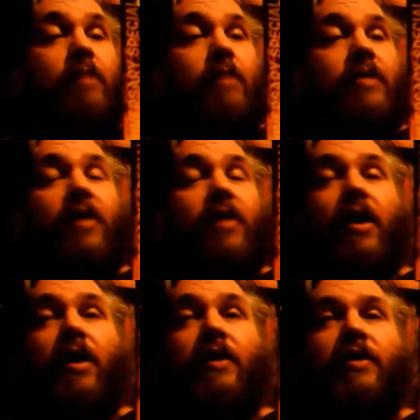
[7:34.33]
But
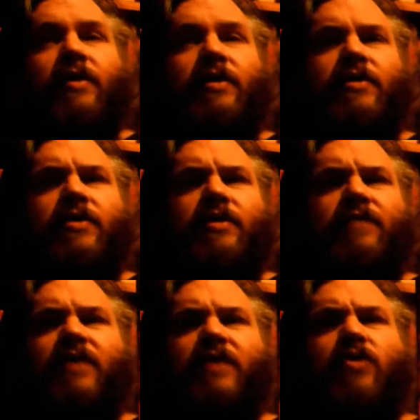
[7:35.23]

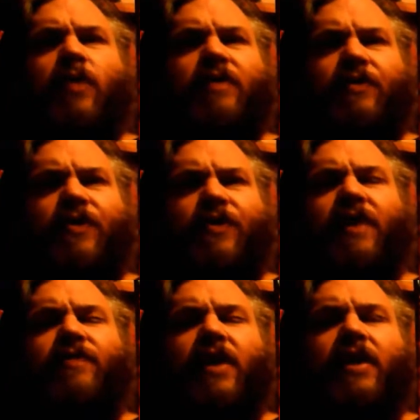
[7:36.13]
that's not really the thing
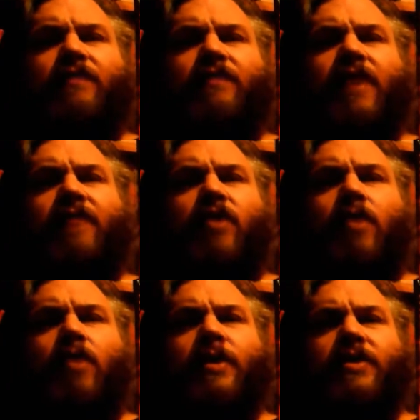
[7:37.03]
in the end. In the end, the
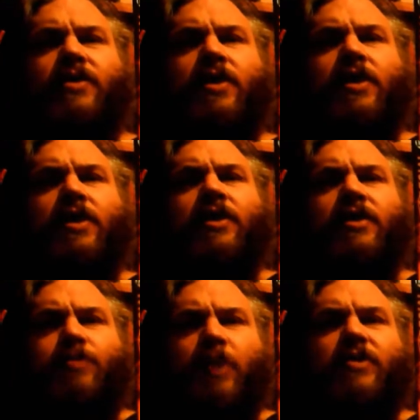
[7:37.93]
comic's
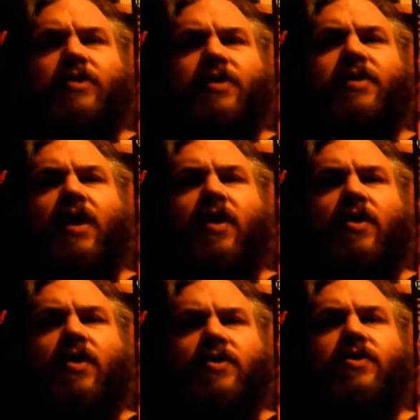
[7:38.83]
supposed to sell
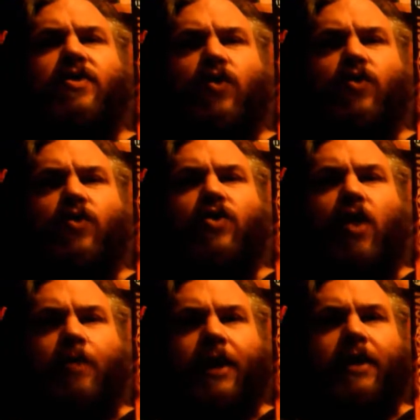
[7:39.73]
because it's a good
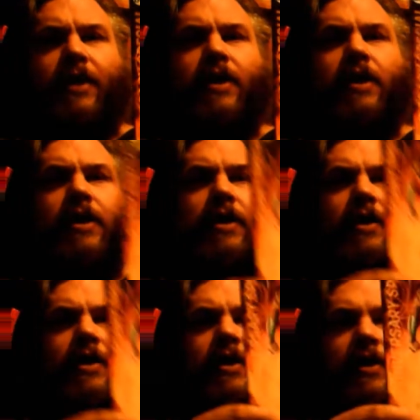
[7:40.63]
comic.
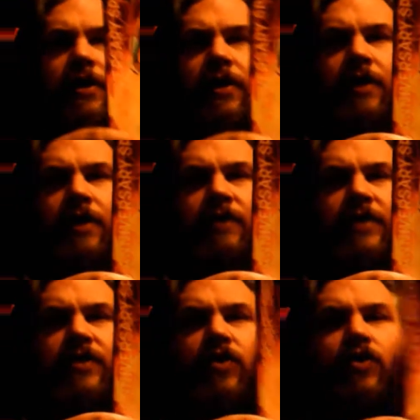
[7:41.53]
This
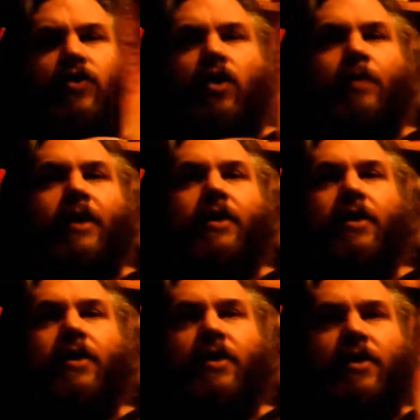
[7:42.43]
is a good comic.
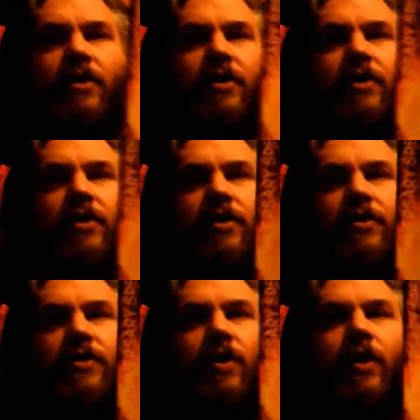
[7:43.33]

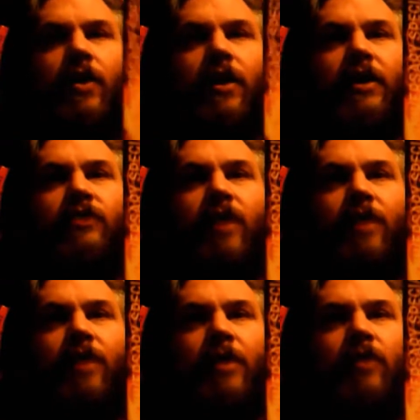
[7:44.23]
So it's
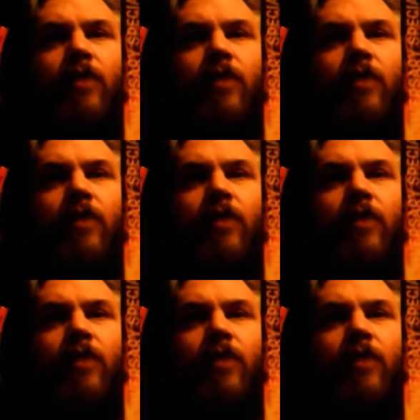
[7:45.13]
recommended.